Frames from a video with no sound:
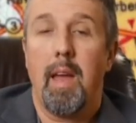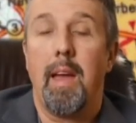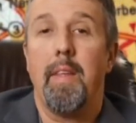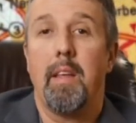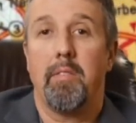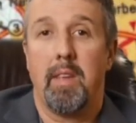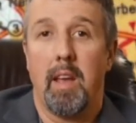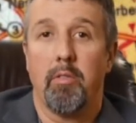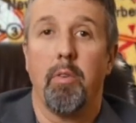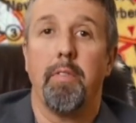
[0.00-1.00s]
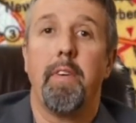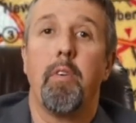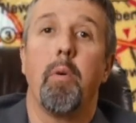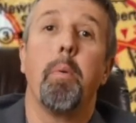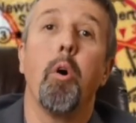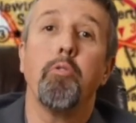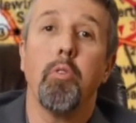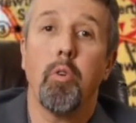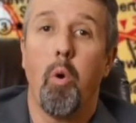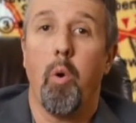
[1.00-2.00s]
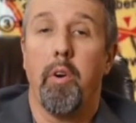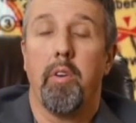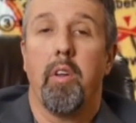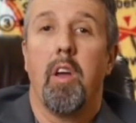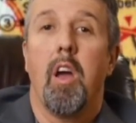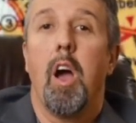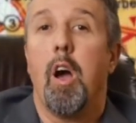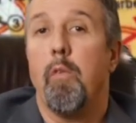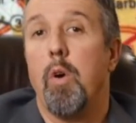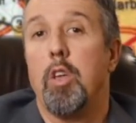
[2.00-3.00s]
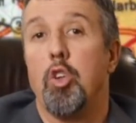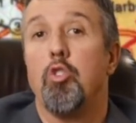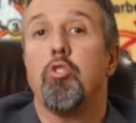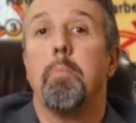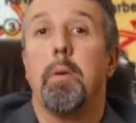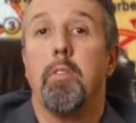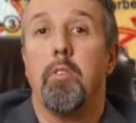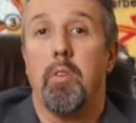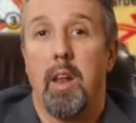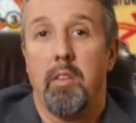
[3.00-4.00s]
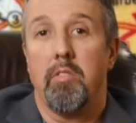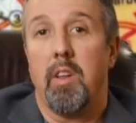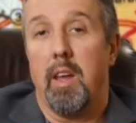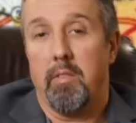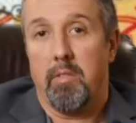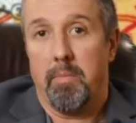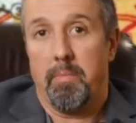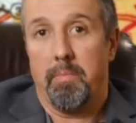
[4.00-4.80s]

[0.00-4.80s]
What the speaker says: And that's the actual Federal Postal Court of what used to be the United States.